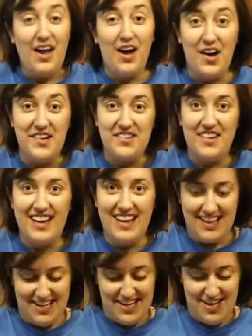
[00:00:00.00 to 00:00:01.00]
All right,
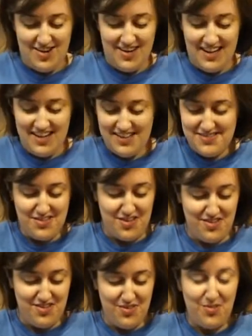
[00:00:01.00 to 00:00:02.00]
and here it is
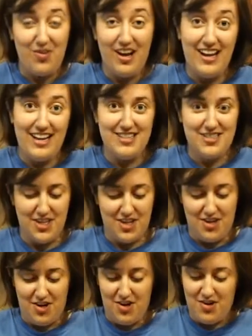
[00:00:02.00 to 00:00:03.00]
all ready to
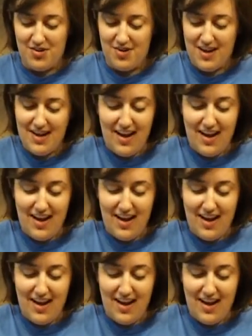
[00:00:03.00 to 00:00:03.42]
go.